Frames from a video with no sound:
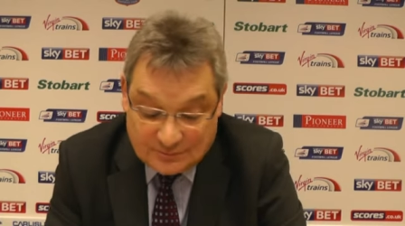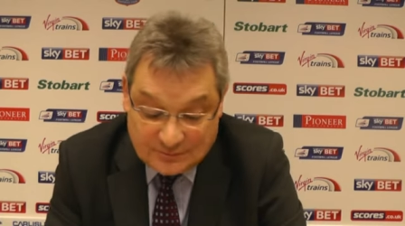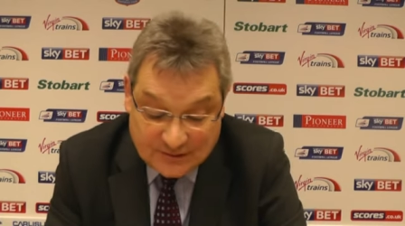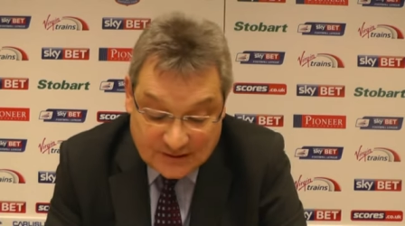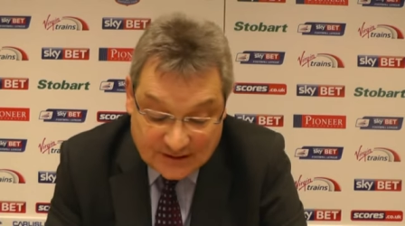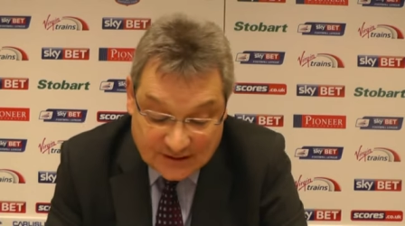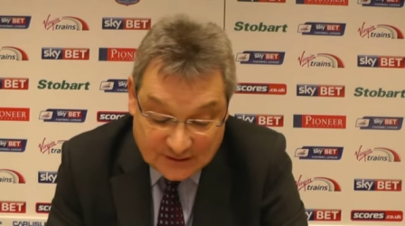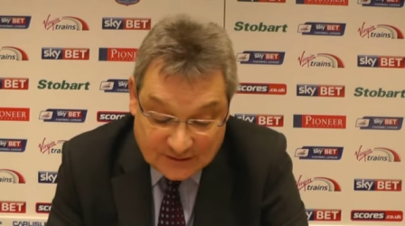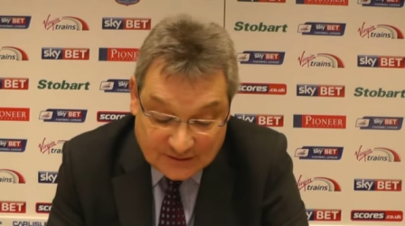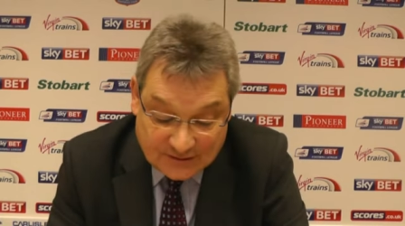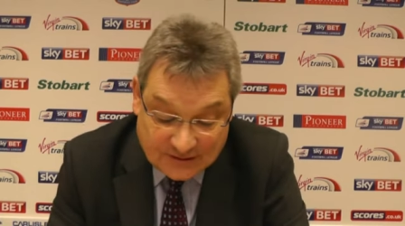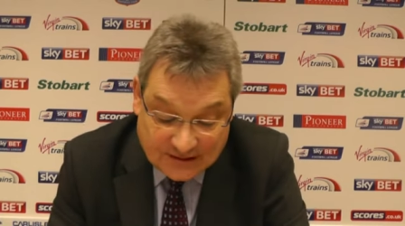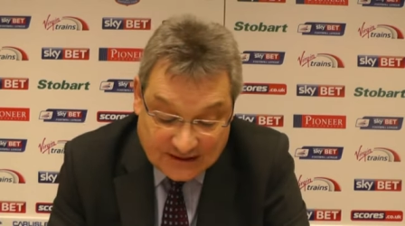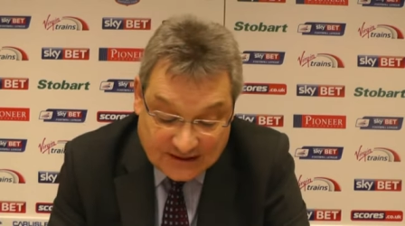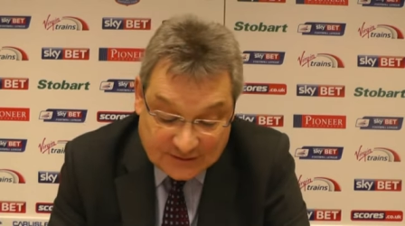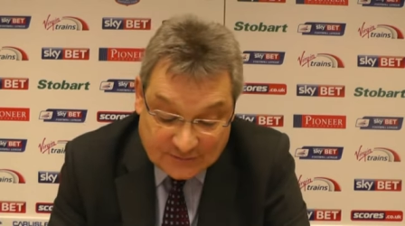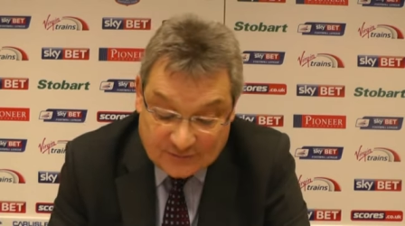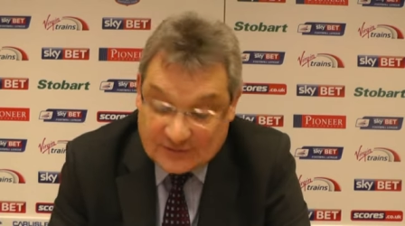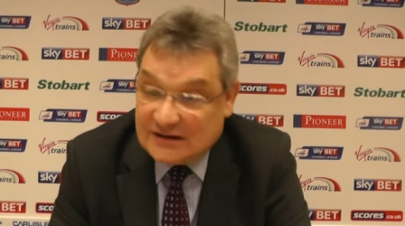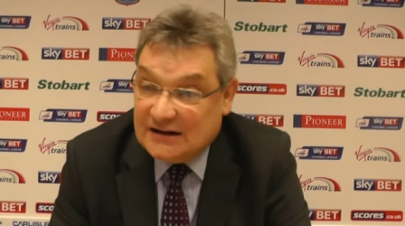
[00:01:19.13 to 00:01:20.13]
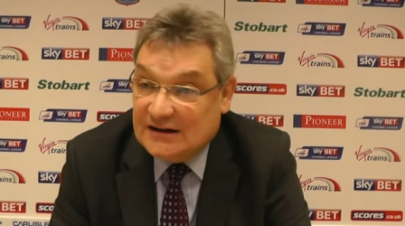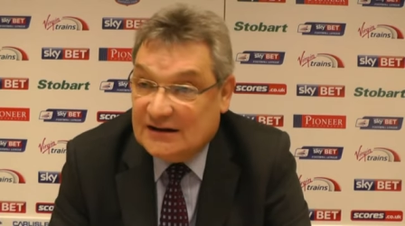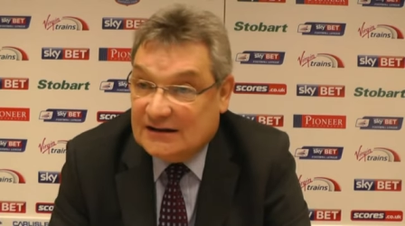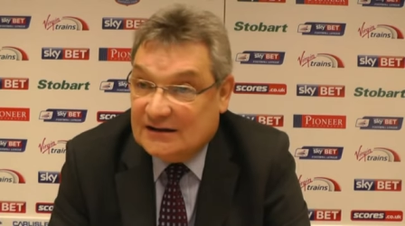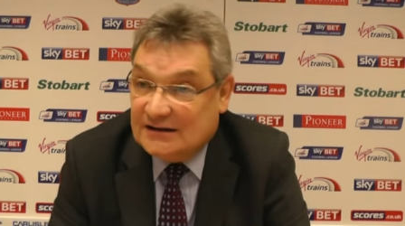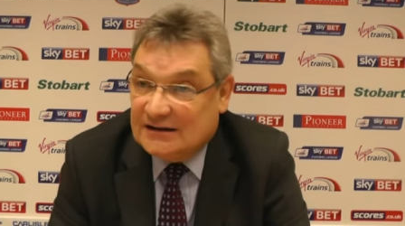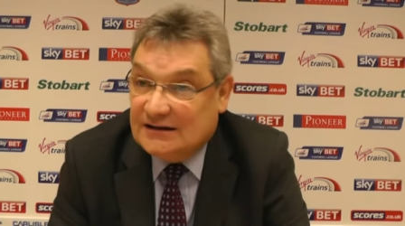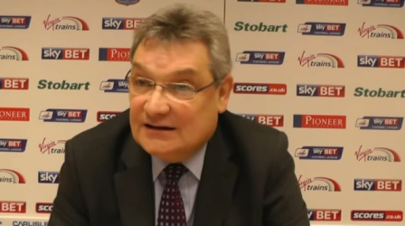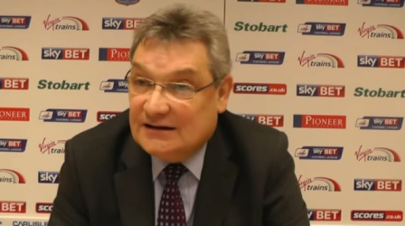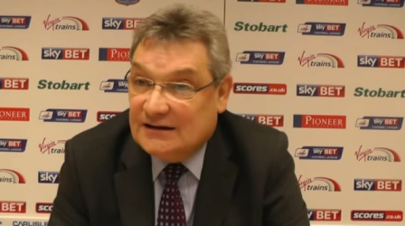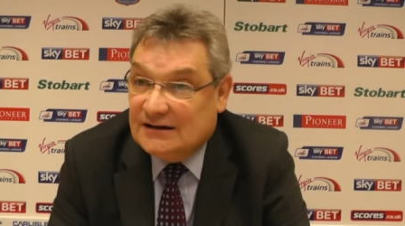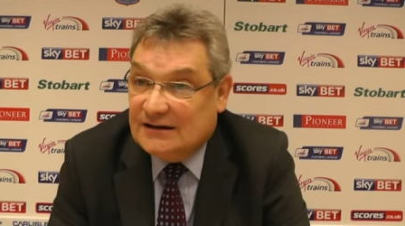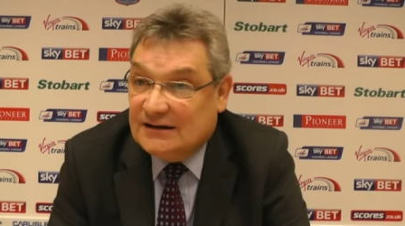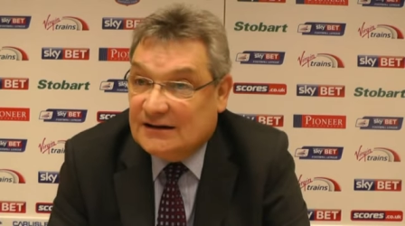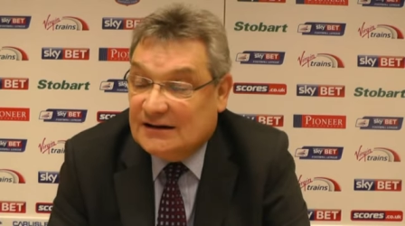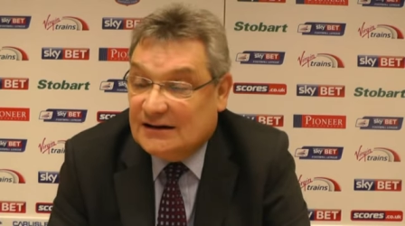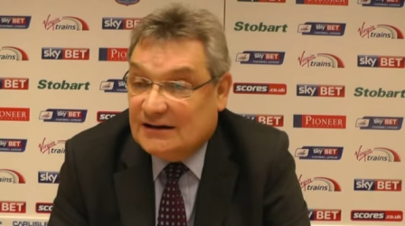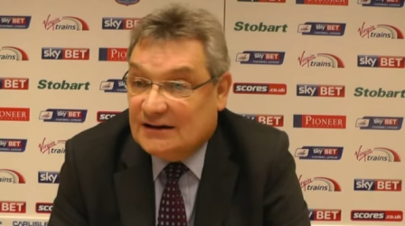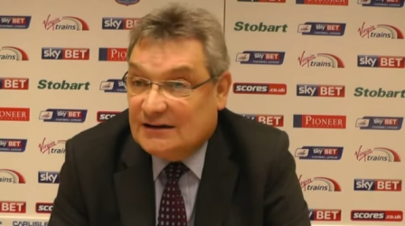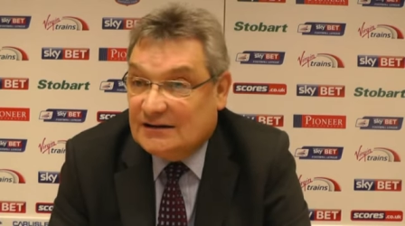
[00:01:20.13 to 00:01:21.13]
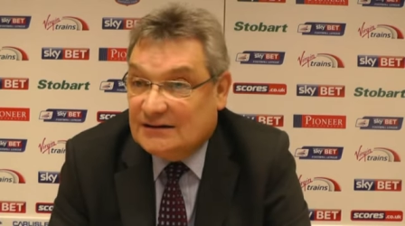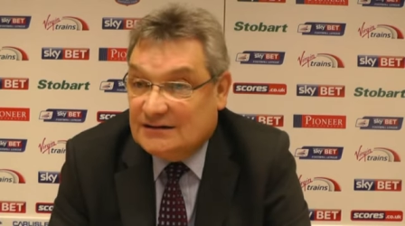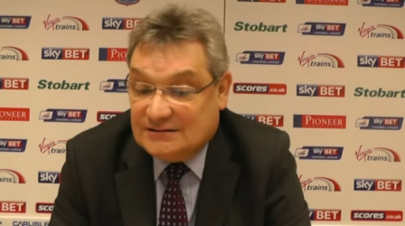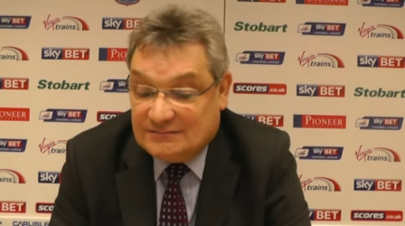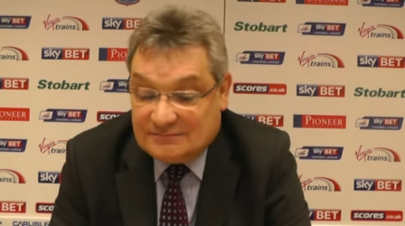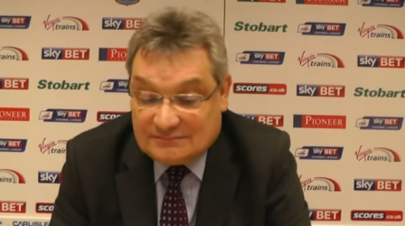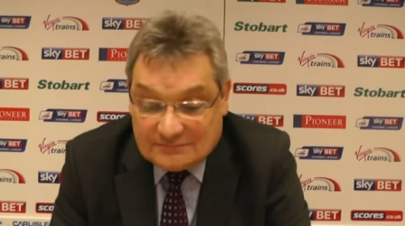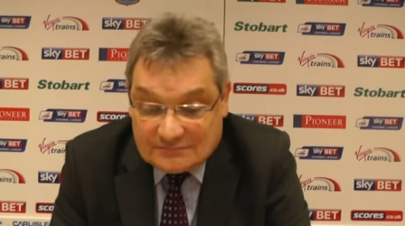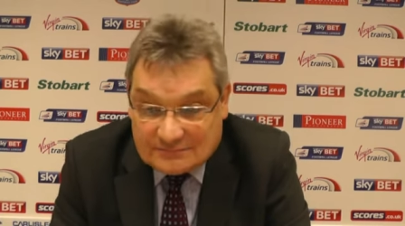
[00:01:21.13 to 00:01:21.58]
beyond that, really, and